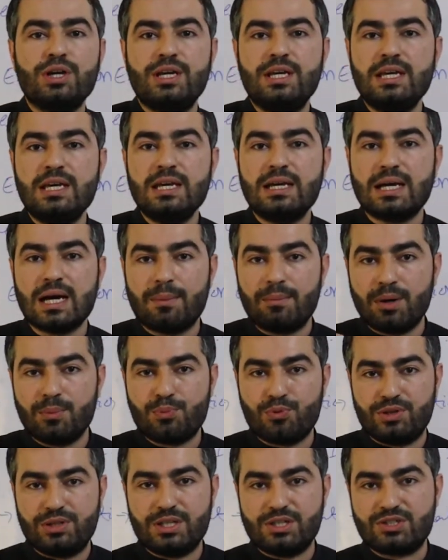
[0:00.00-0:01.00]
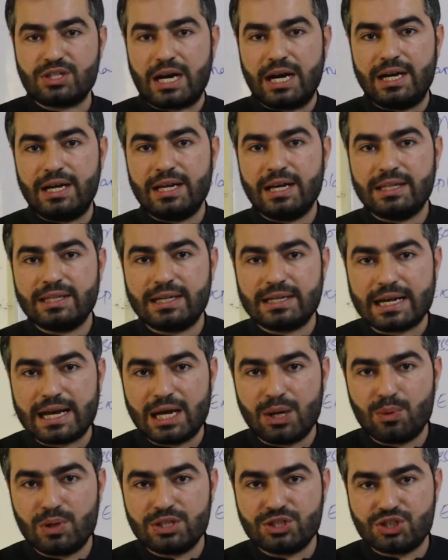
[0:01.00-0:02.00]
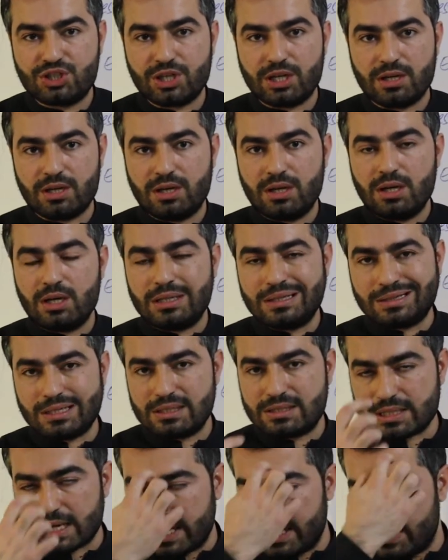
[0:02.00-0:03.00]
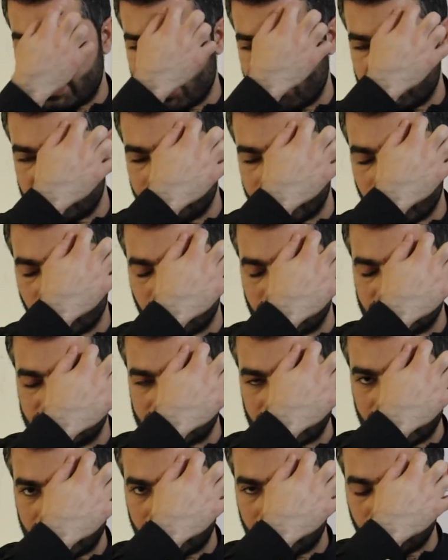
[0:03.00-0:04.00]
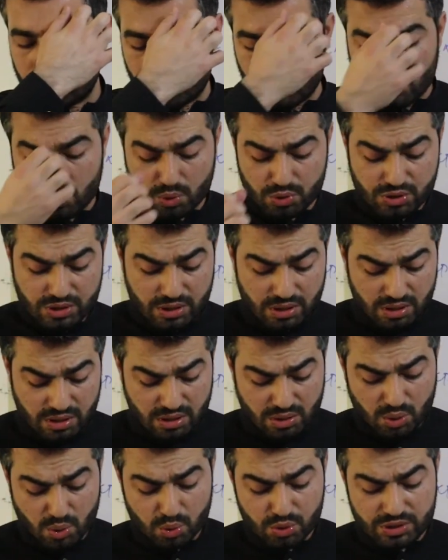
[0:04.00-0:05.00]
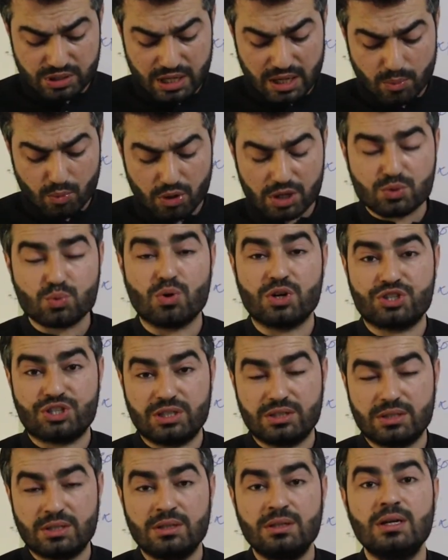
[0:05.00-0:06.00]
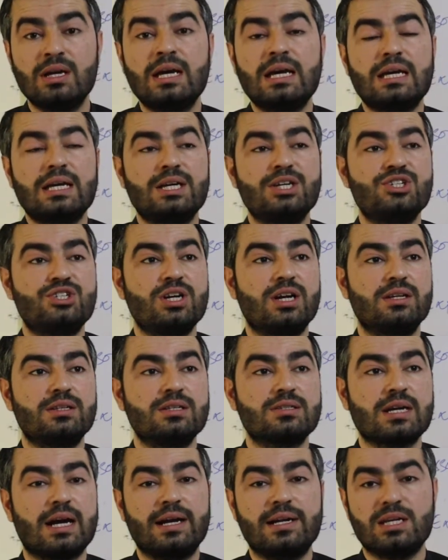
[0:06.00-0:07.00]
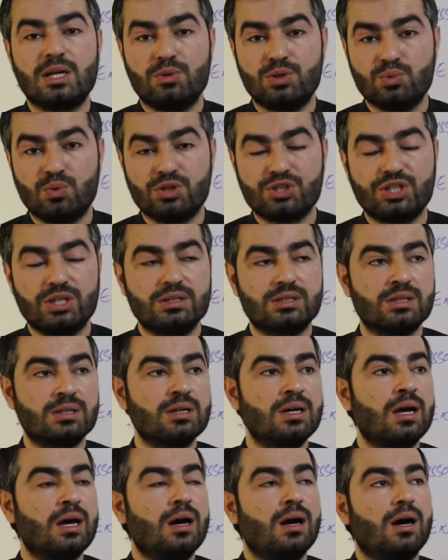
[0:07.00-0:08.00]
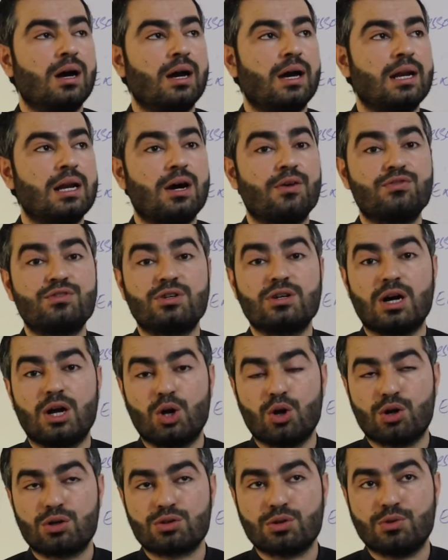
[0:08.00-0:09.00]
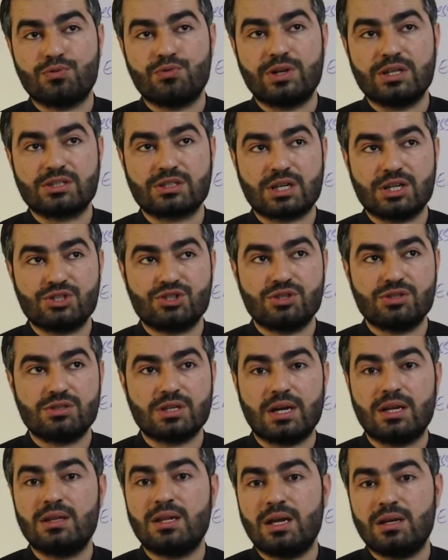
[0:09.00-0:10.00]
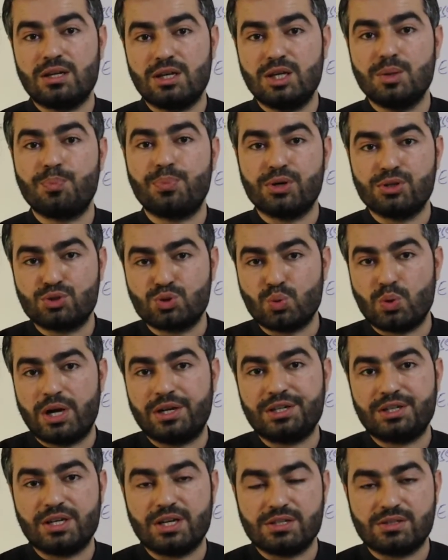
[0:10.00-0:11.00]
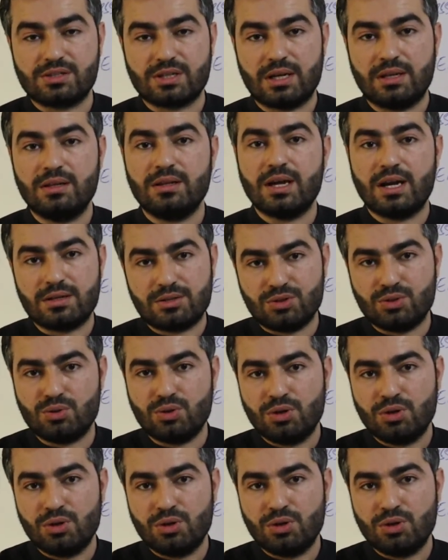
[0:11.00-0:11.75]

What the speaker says: He come up with this idea that I will share this idea with my own son, whose name was Washington. He shared this idea with Washington, and after a lot of discussions, and then he persuaded his son that,